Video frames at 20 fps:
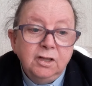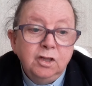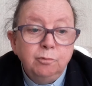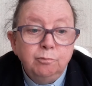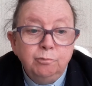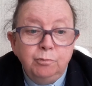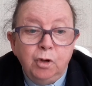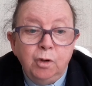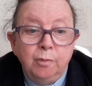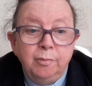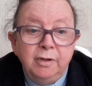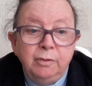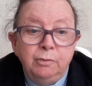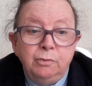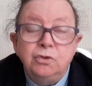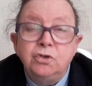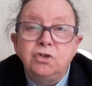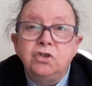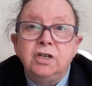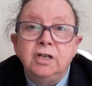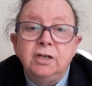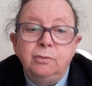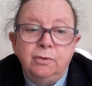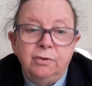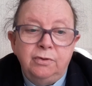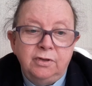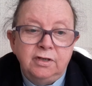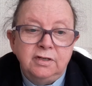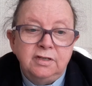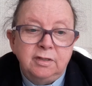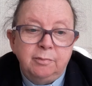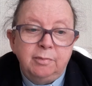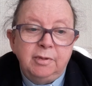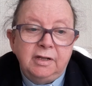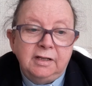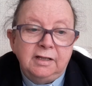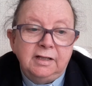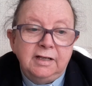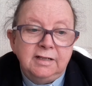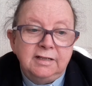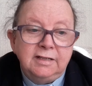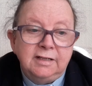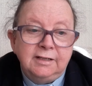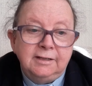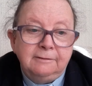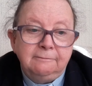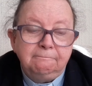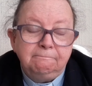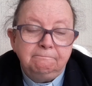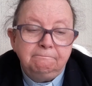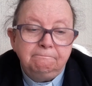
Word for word: that Bobby will share with us a bit later.